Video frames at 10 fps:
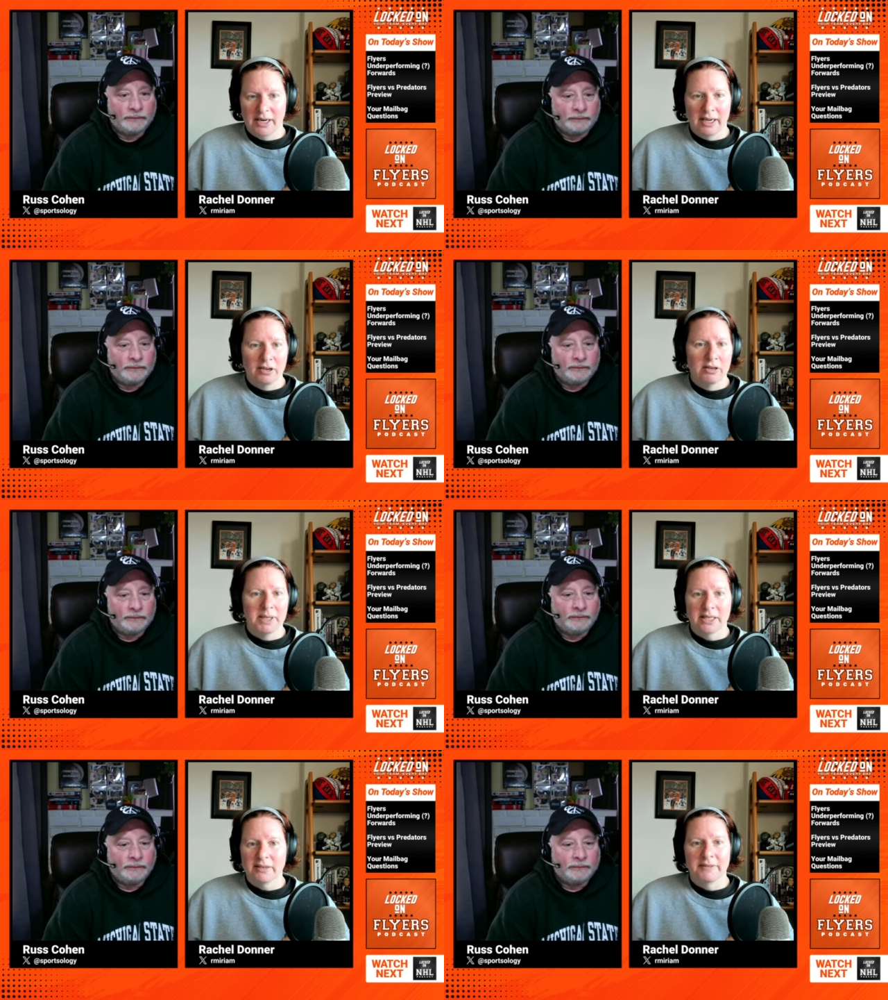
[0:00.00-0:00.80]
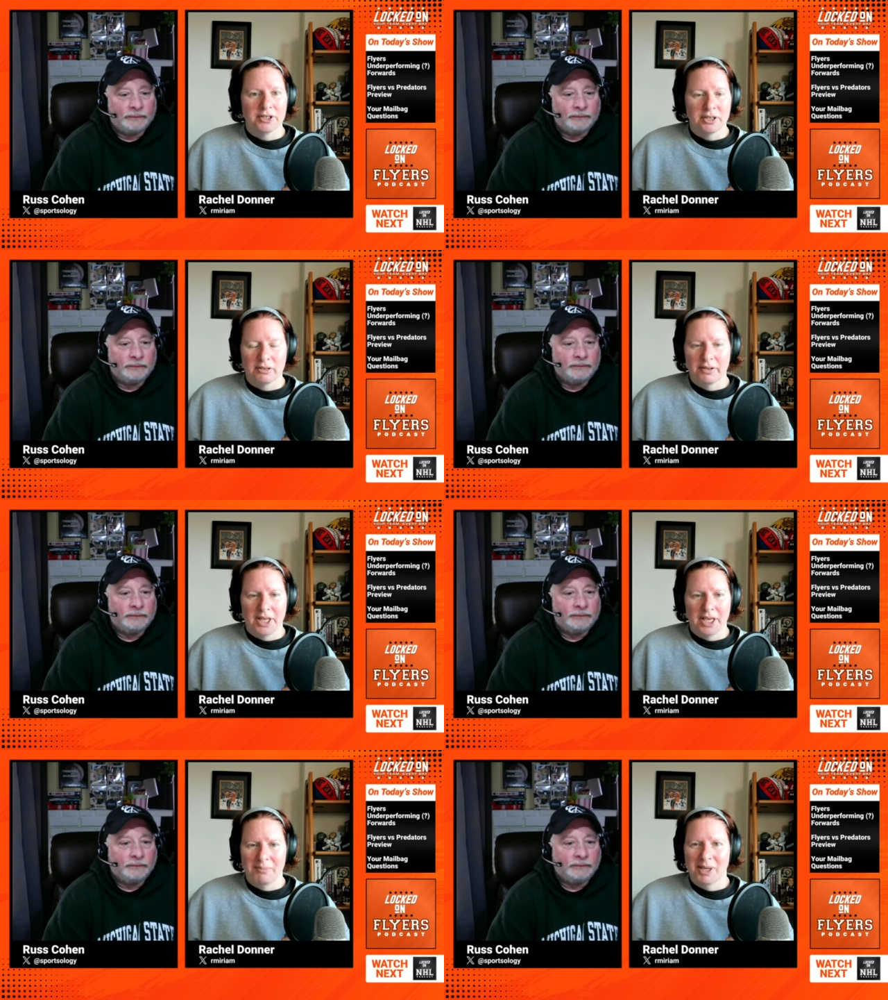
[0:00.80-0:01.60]
Speaker 1: And it could be a divisional
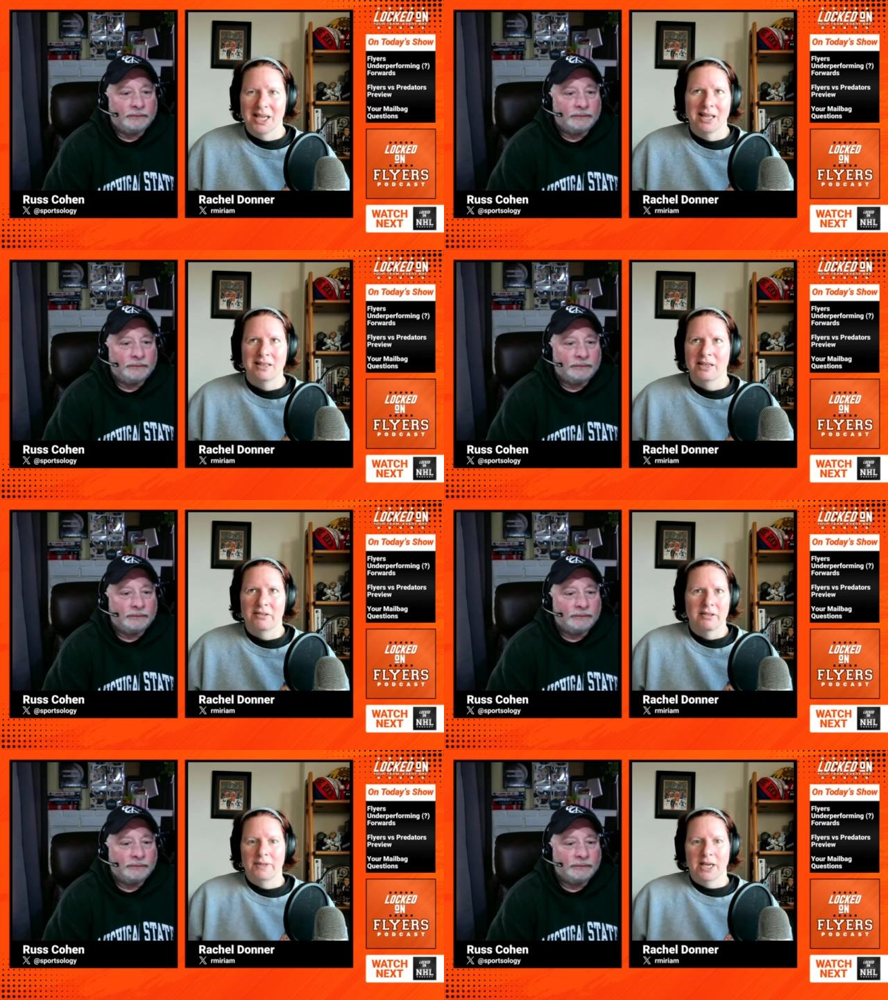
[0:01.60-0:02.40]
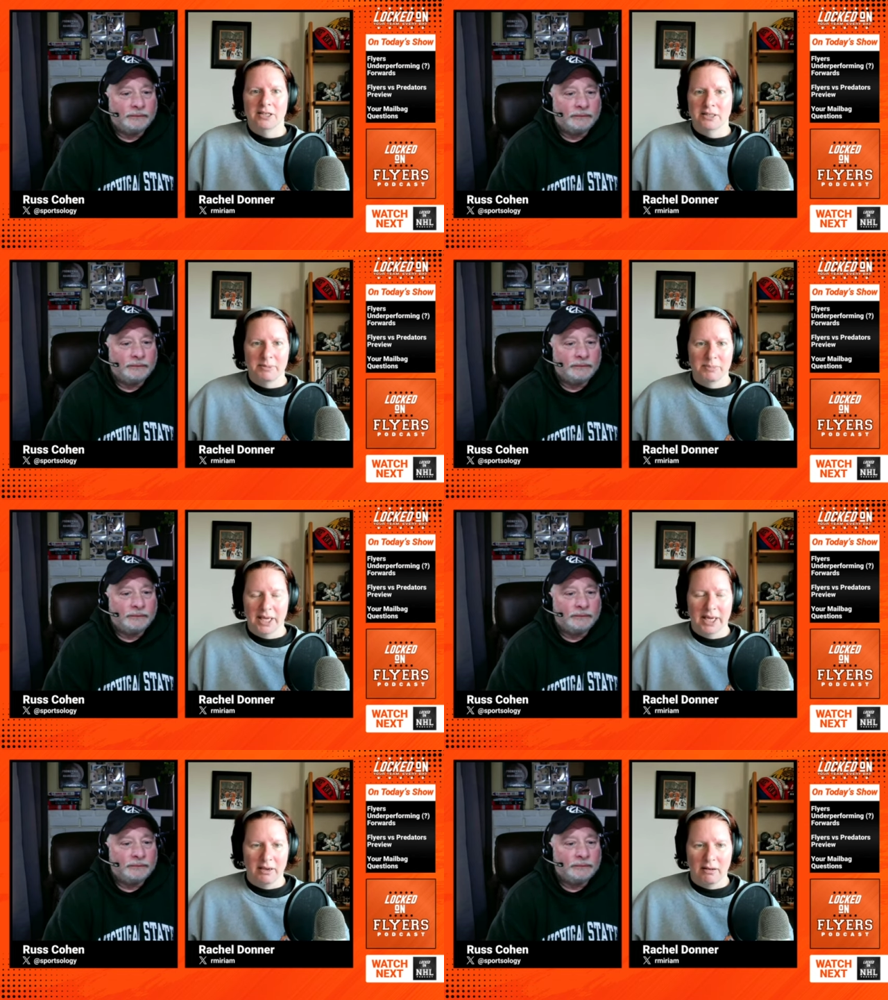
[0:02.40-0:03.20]
thing, but again, you know, the Flyers have been
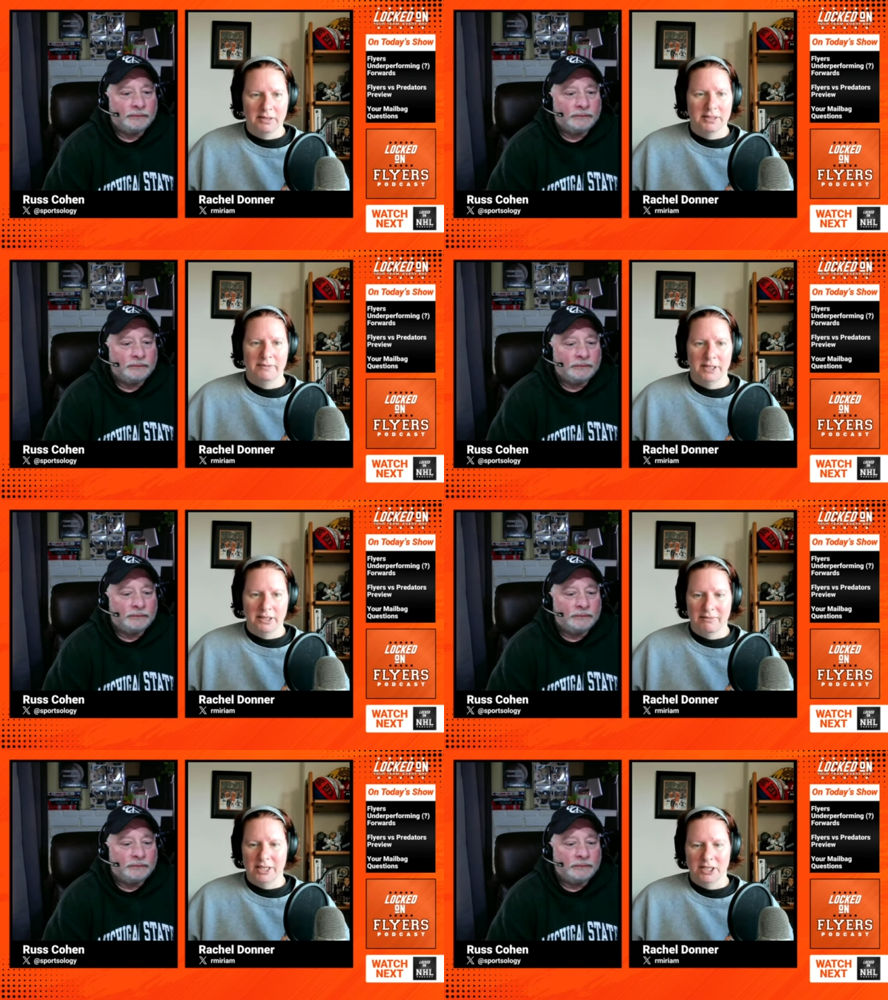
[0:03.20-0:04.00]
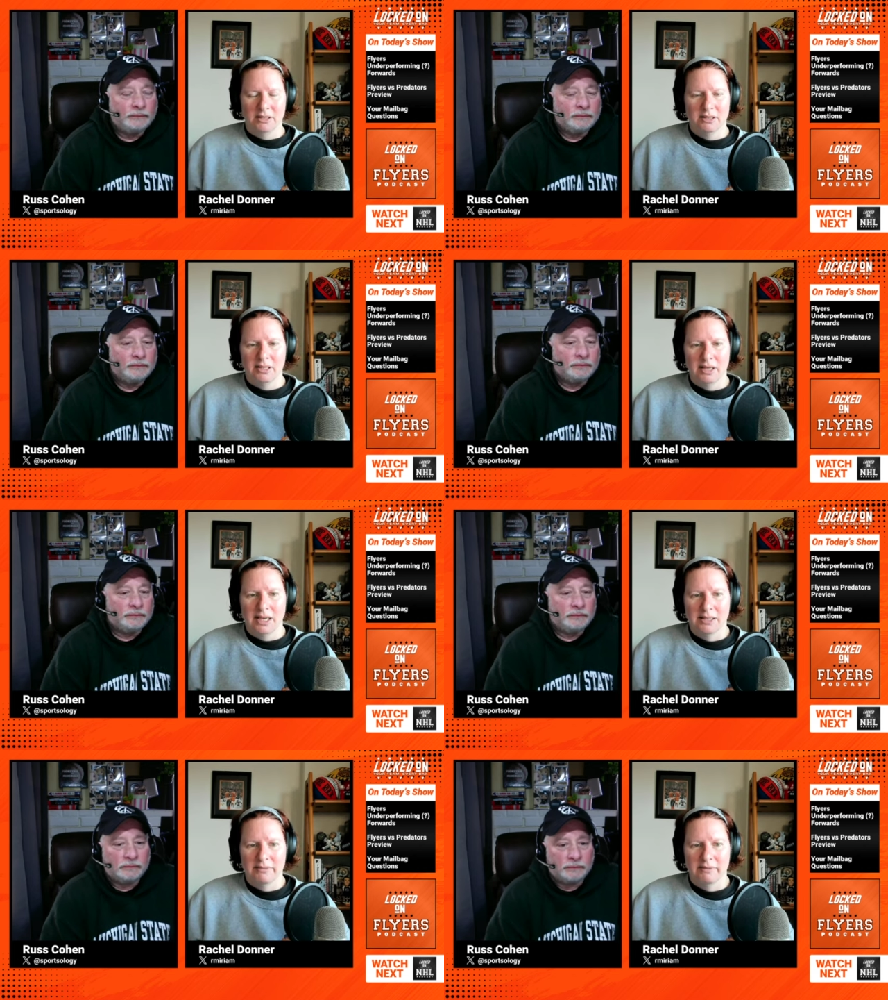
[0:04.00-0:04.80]
playing all different divisions. It
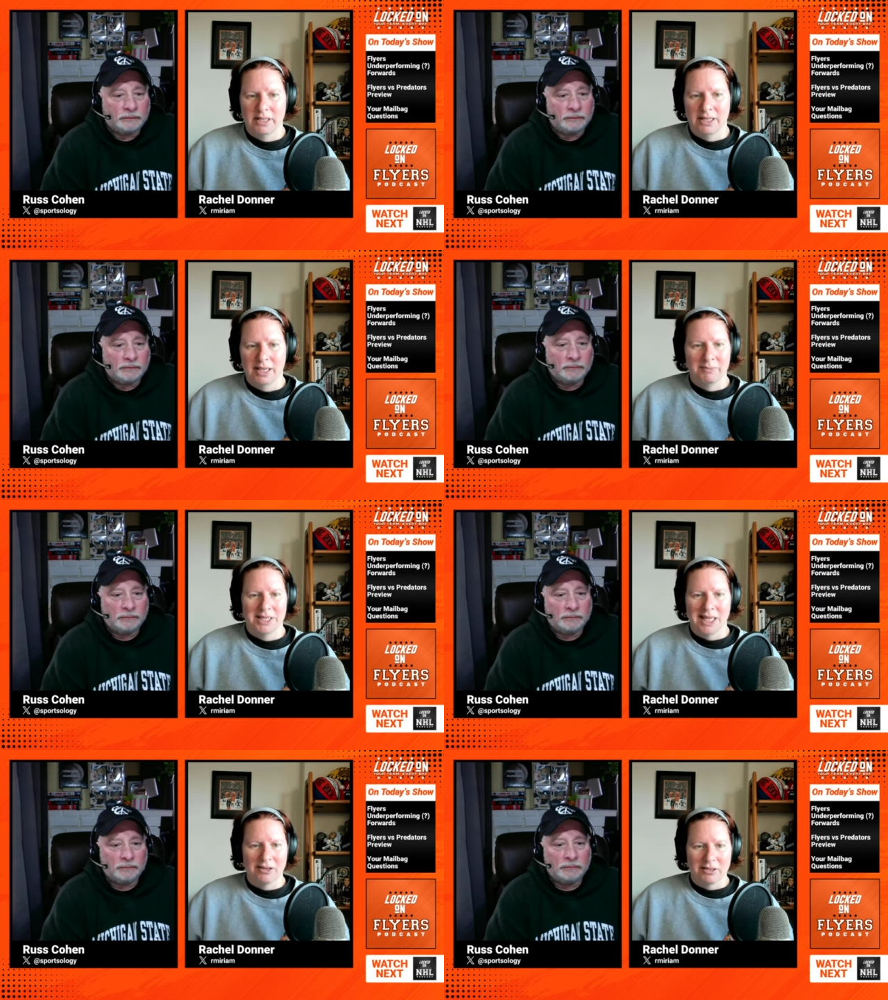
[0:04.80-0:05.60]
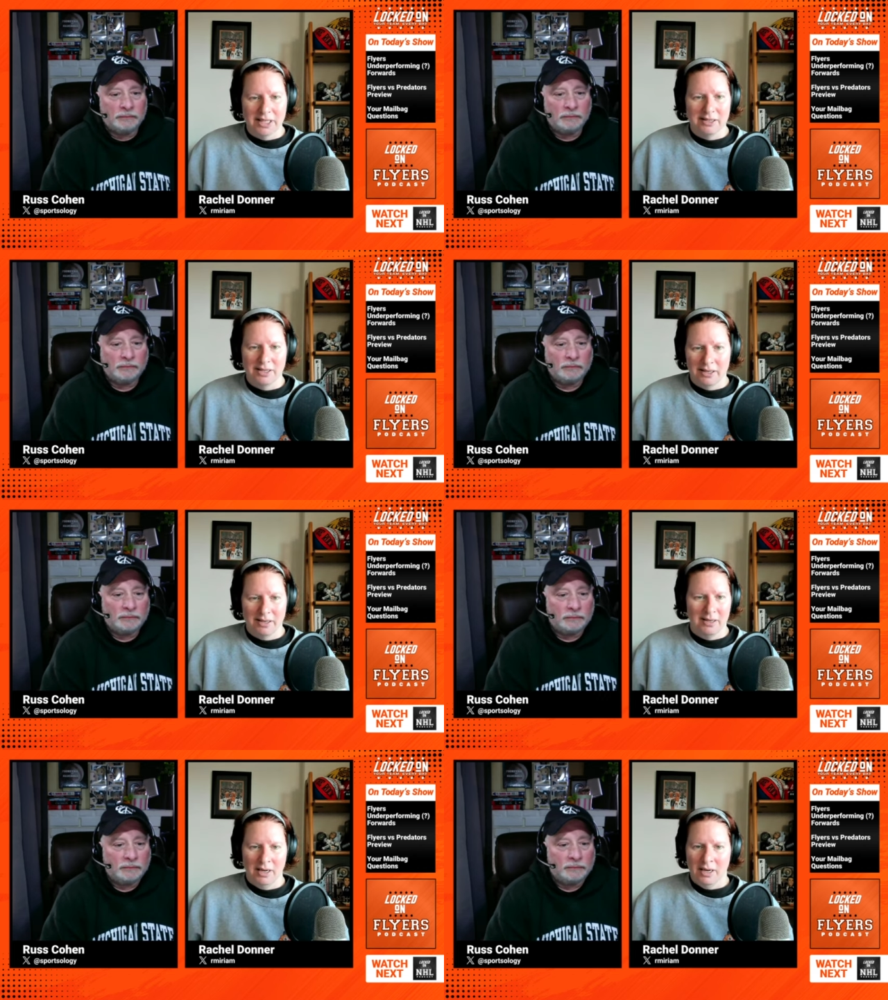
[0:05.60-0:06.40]
hasn't really settled
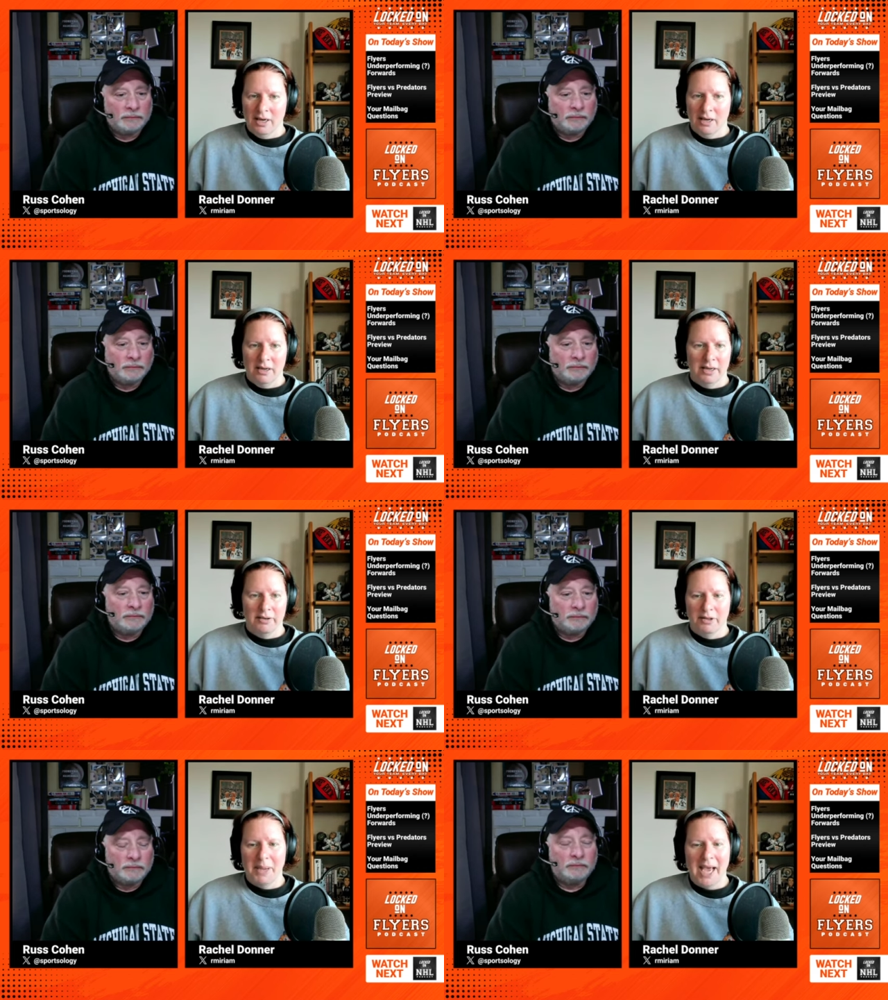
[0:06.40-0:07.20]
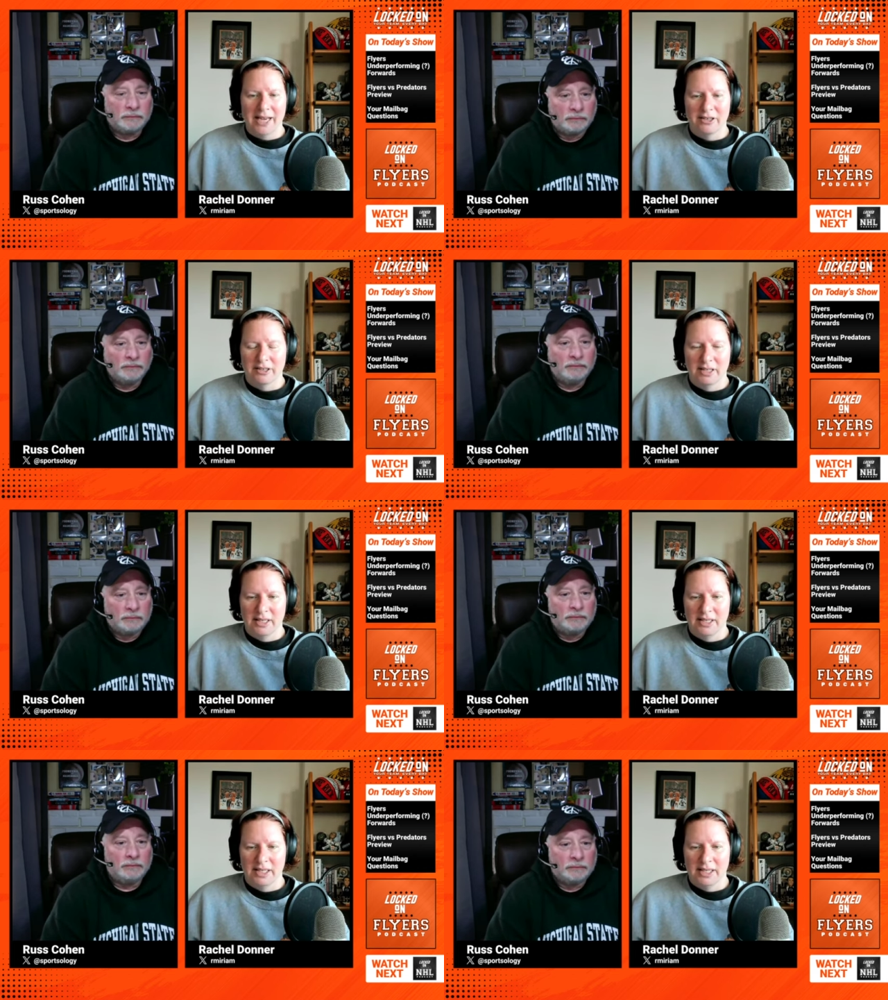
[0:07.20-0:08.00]
into, you know, the patterns
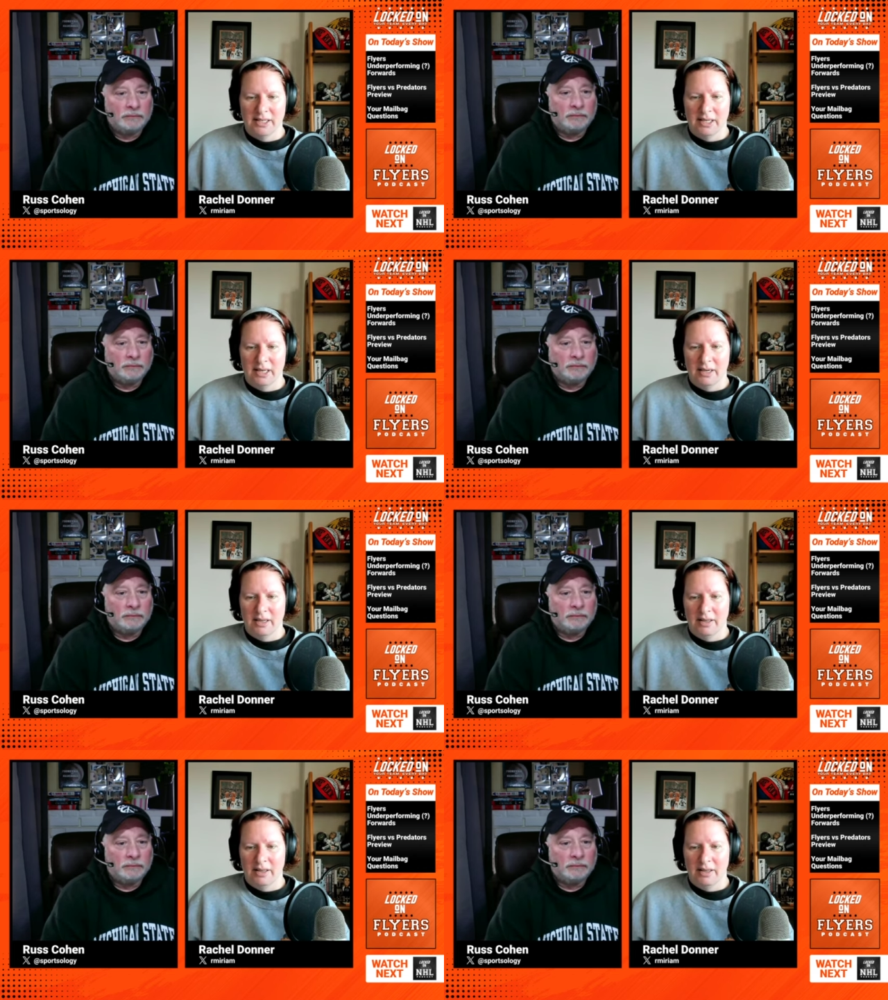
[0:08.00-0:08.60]
this season